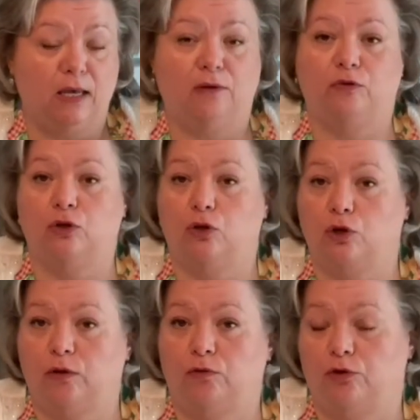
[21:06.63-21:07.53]
if you're
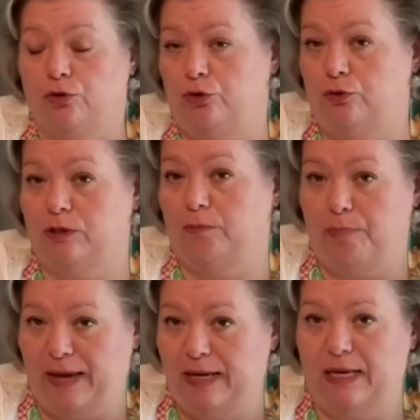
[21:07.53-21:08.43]
looking to do some
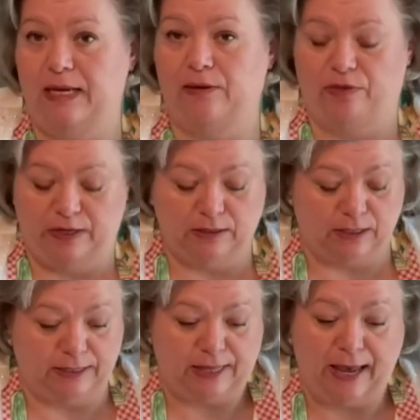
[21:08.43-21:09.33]
baking and things
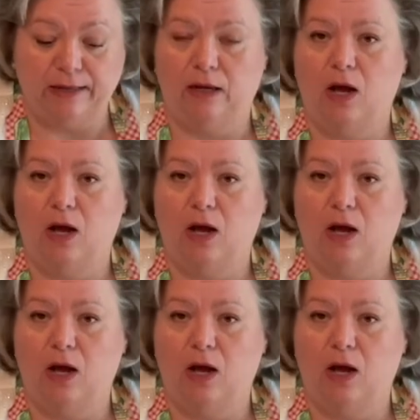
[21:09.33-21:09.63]
like that.